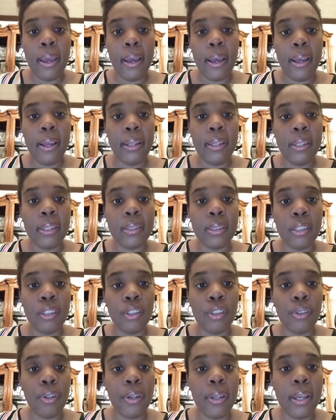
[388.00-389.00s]
It looks
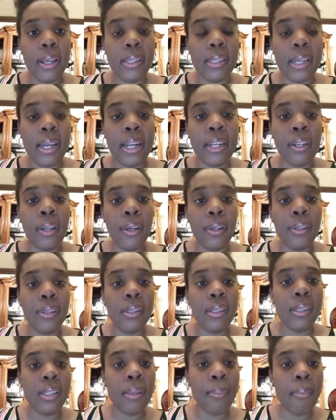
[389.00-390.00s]
luxurious. I know you
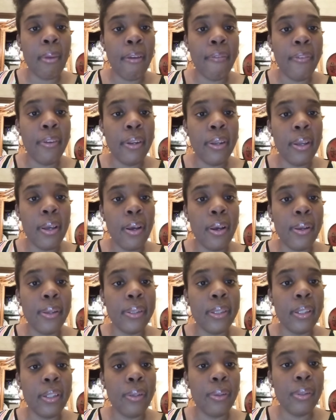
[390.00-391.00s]
see some of my
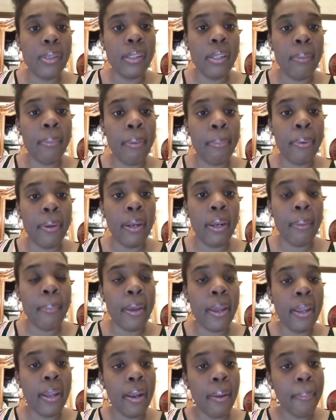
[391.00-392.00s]
videos and you'll see me put it in
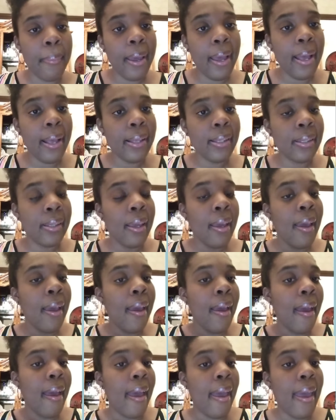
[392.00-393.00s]
my hair mask,
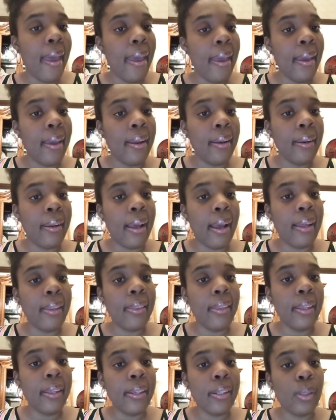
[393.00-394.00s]
and I
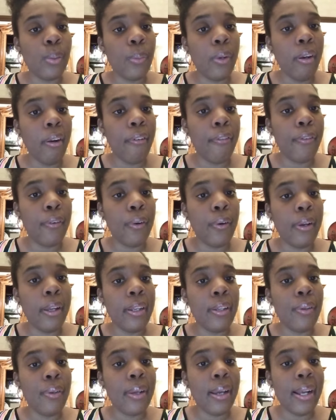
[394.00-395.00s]
think it's wonderful,
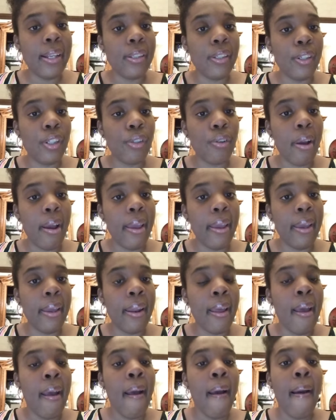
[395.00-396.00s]
and you guys should try
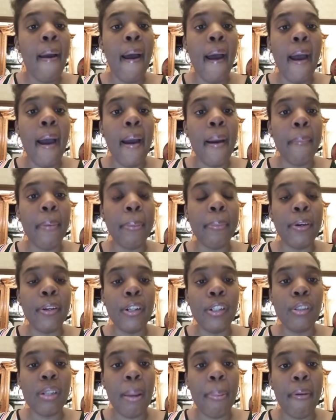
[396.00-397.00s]
it. I'm
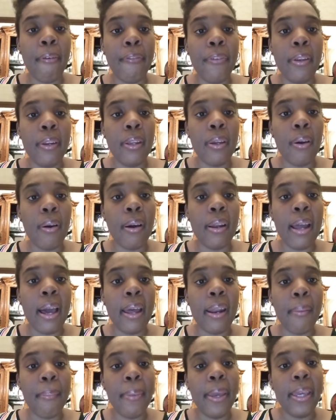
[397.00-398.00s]
gonna drop a video on
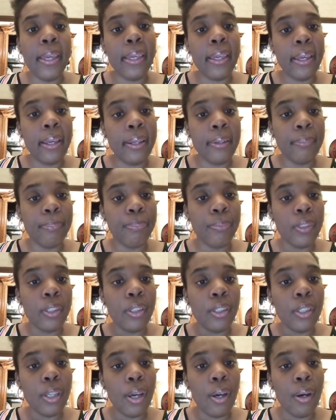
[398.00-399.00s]
how to make it,
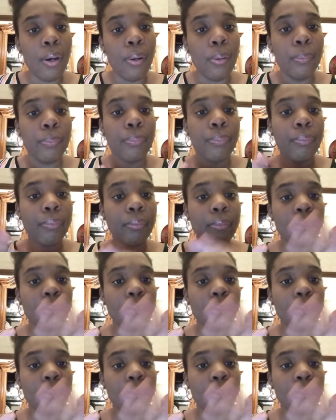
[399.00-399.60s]
so